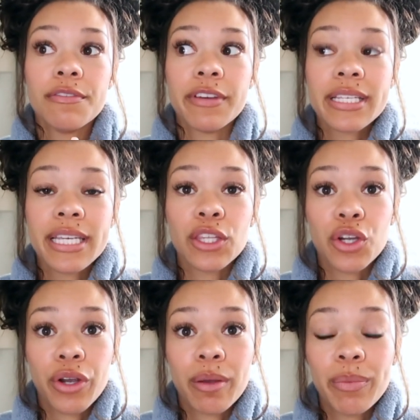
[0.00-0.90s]
fixing the
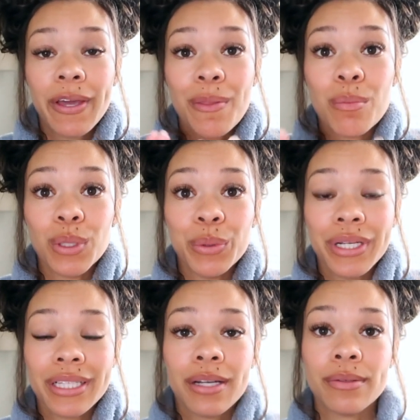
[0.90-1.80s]
cramping and the
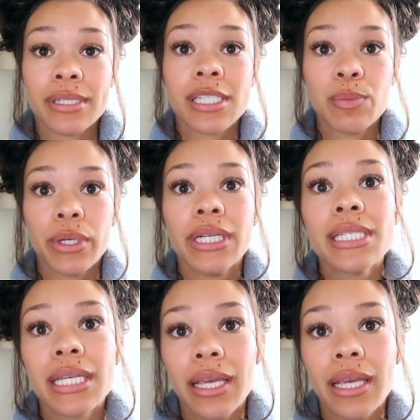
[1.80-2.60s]
bloating that I was experiencing.